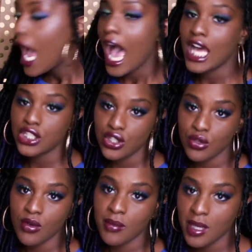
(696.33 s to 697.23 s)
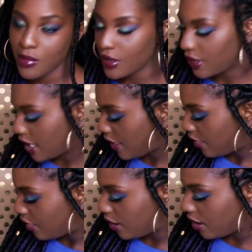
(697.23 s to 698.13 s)
I do remember
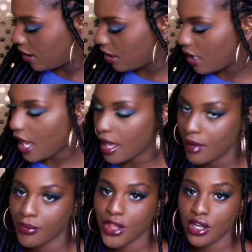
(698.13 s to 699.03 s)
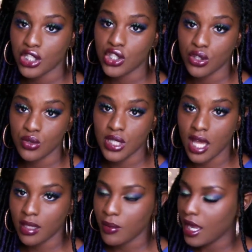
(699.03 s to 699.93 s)
that the
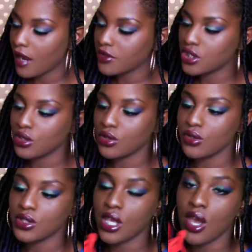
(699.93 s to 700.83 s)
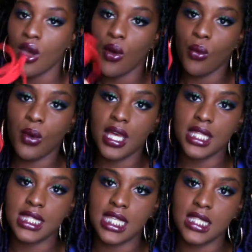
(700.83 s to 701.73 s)
$32 pair of shoes
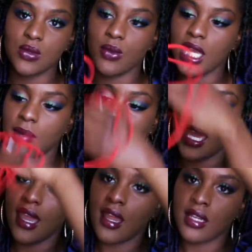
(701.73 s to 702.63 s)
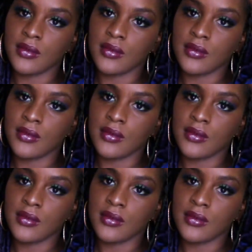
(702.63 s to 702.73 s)
was this red pair.